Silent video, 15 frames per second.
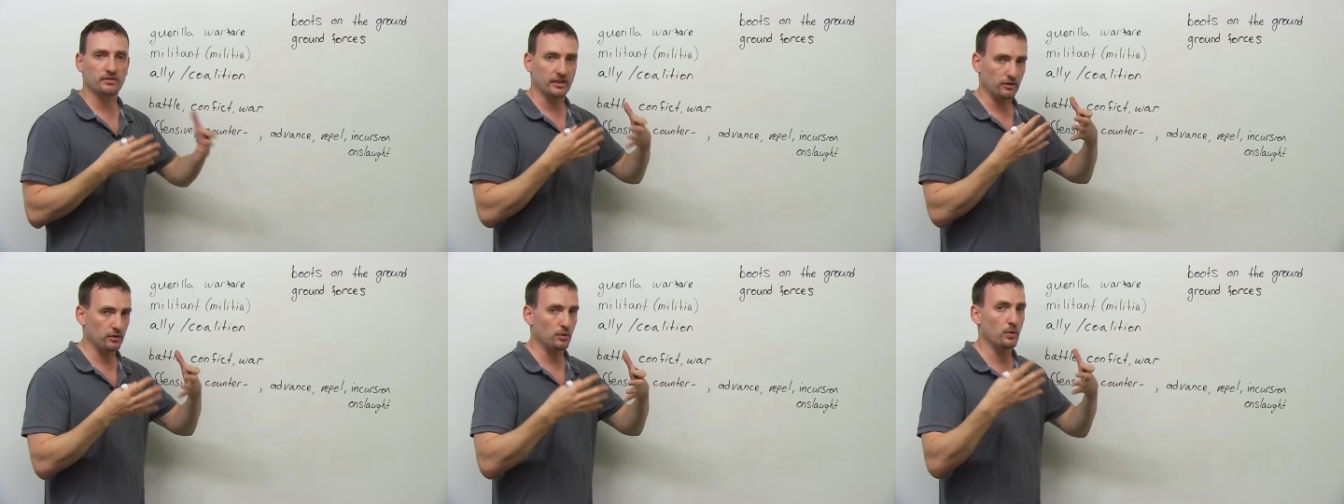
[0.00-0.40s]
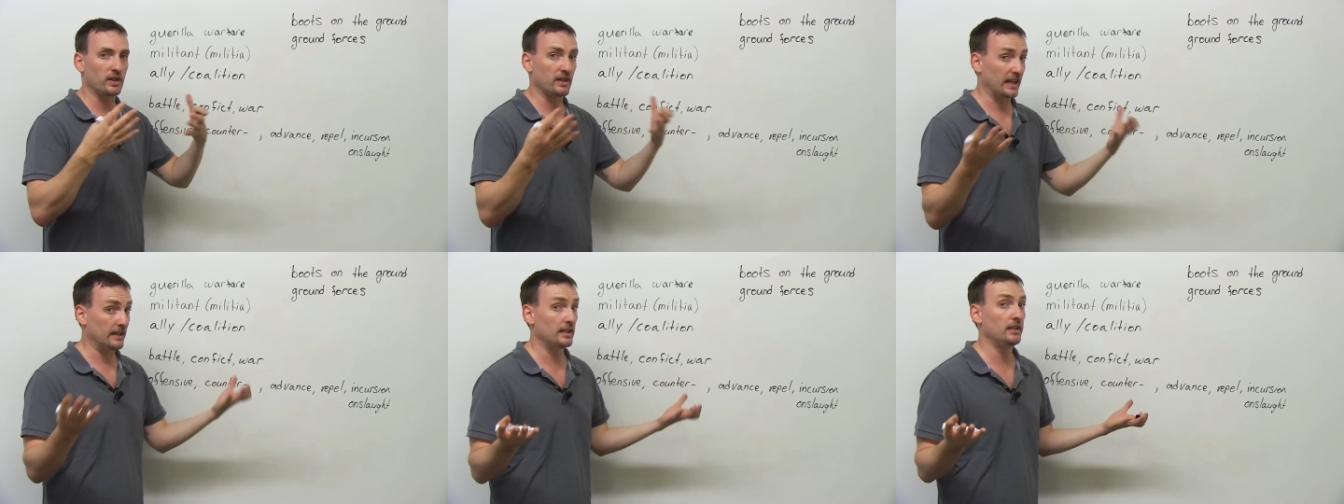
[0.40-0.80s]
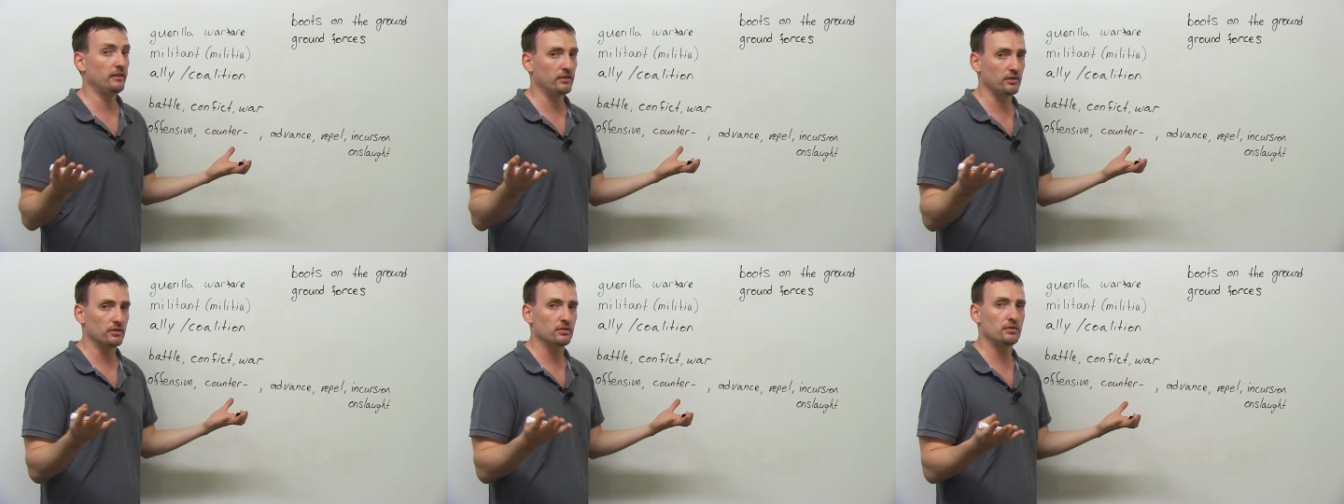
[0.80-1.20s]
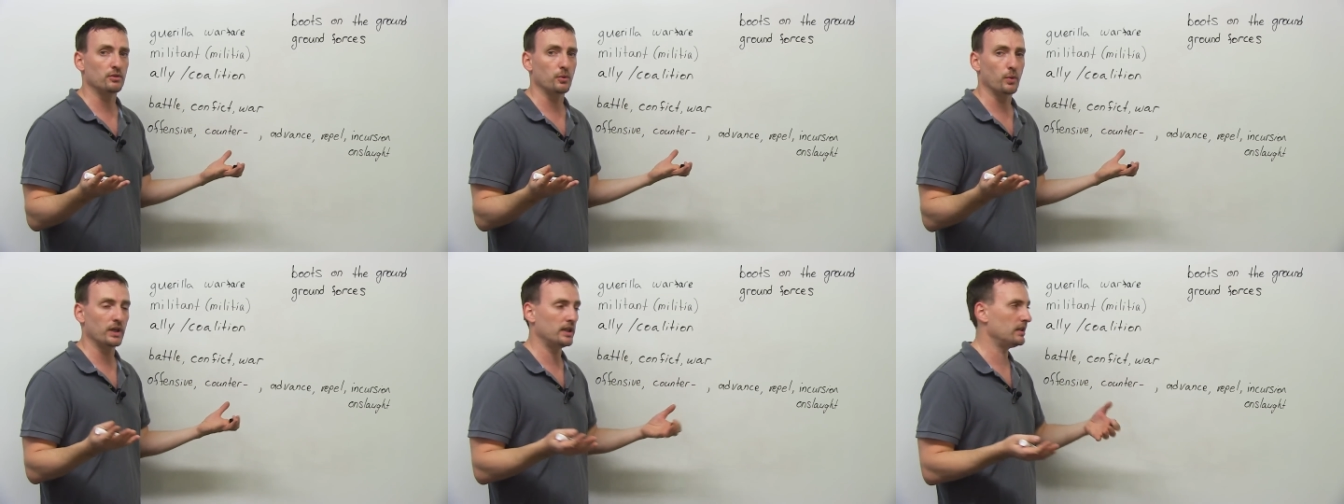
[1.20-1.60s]
They do what they need to do
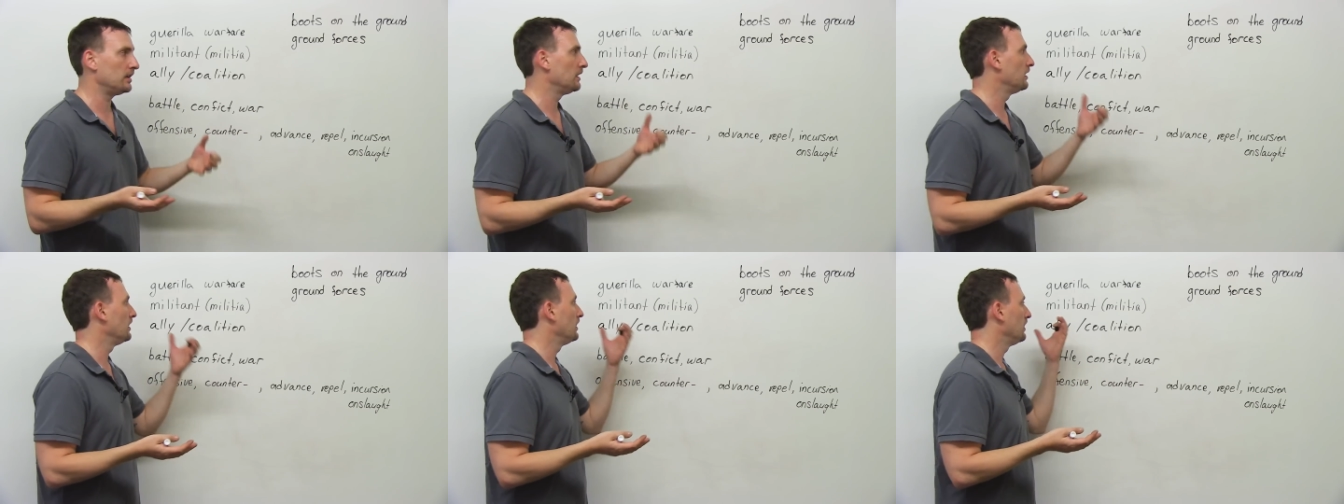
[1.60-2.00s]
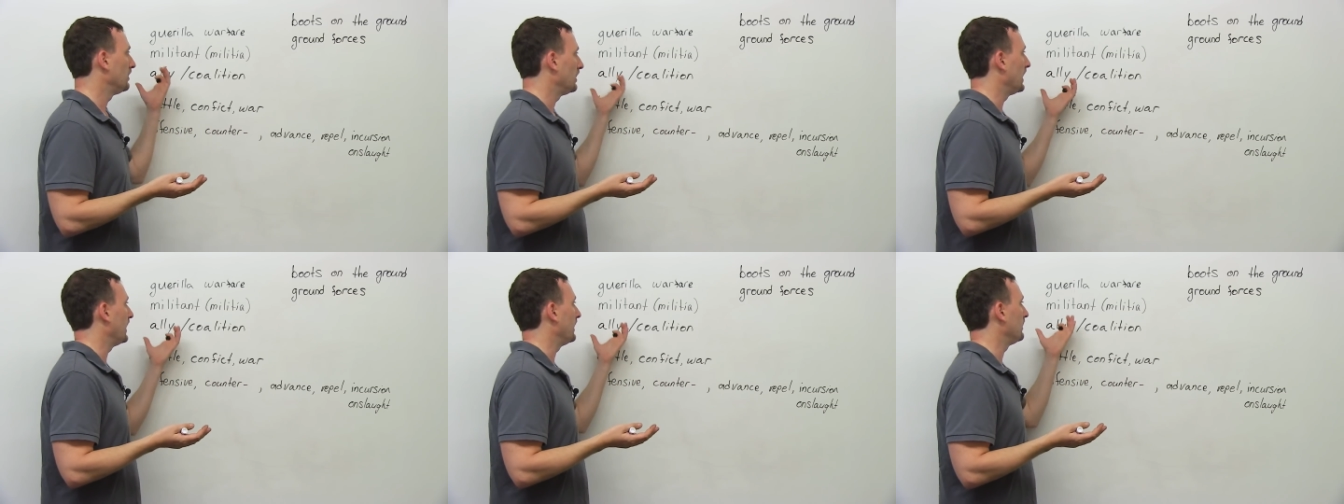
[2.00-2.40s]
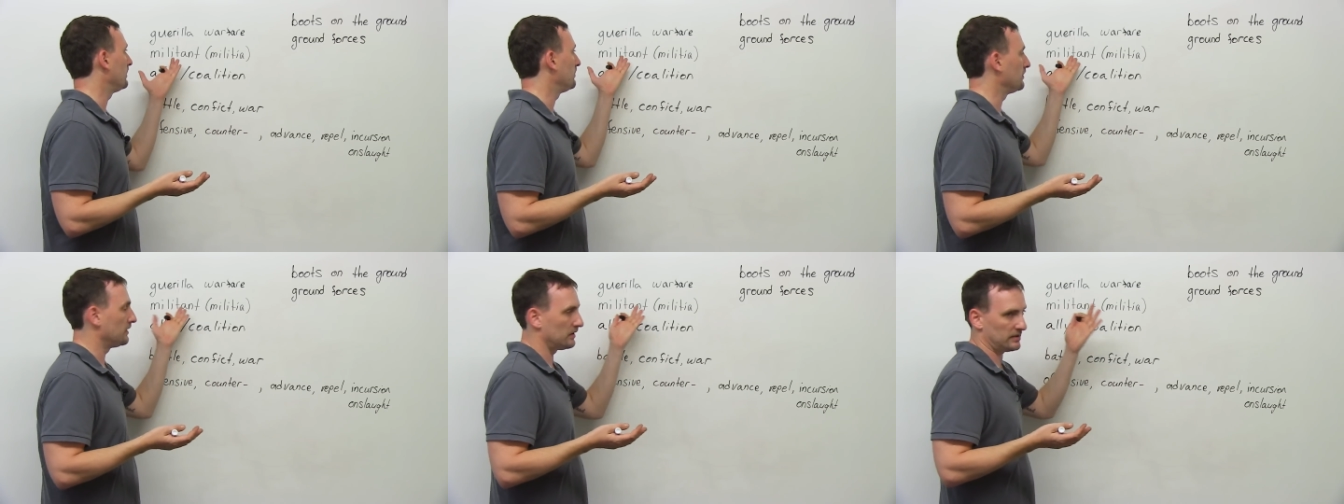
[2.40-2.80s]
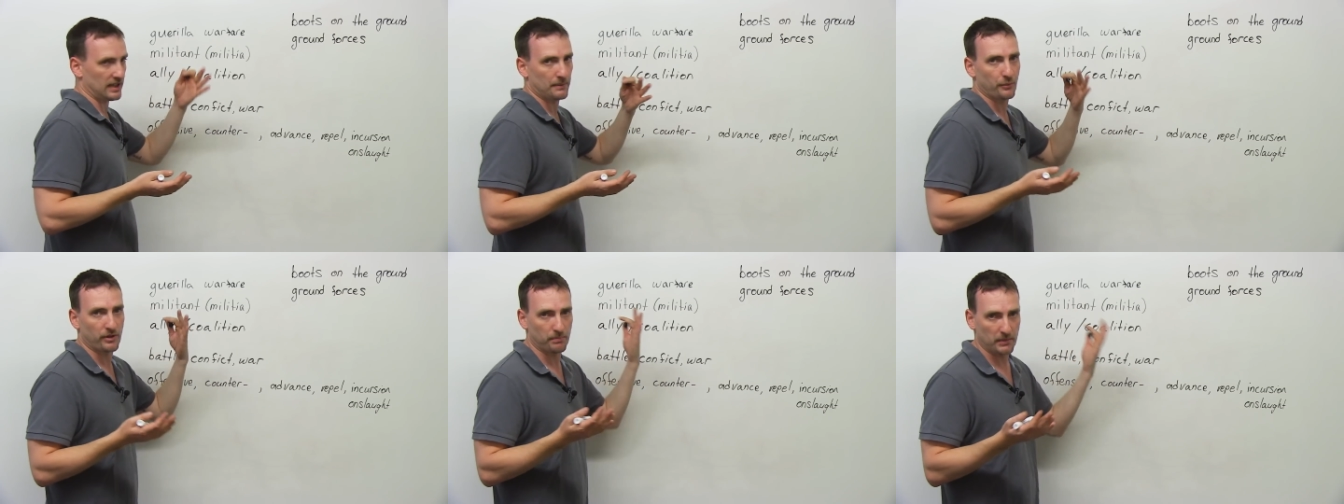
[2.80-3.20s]
to win, and
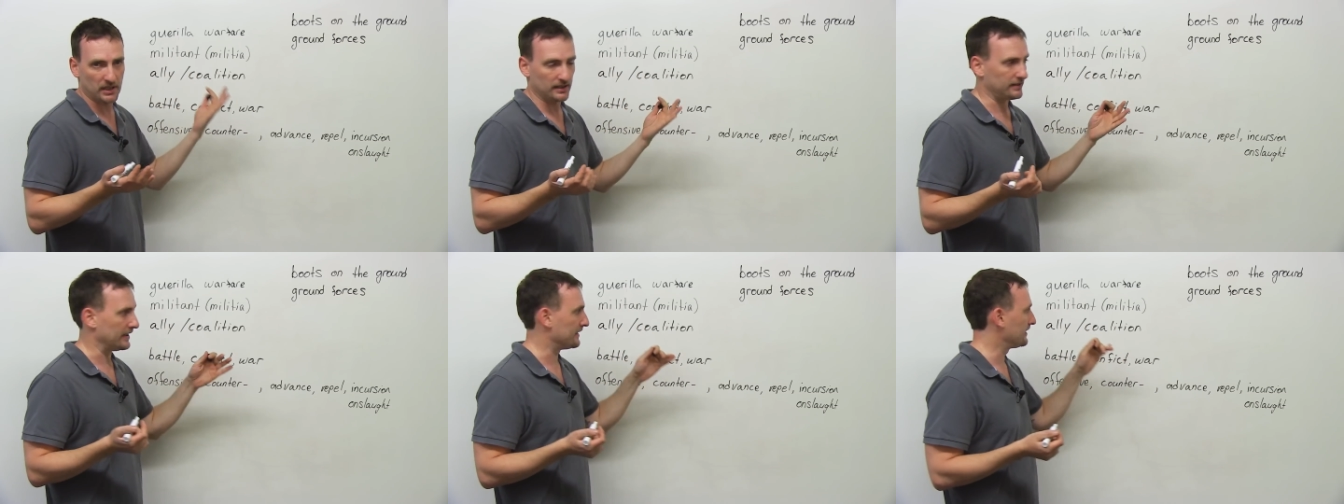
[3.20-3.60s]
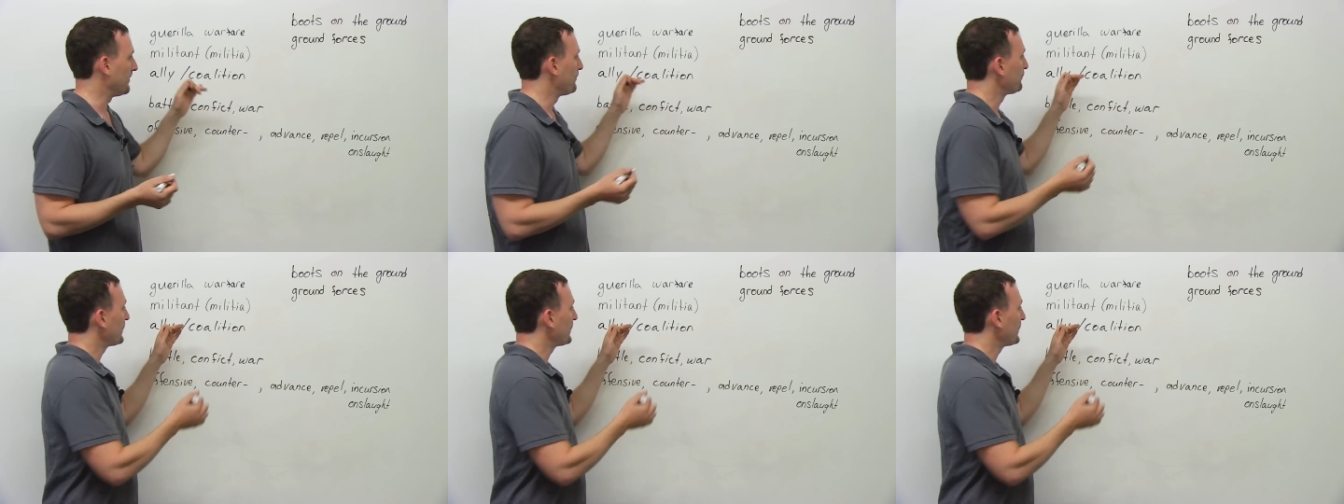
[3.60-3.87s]
same with militants.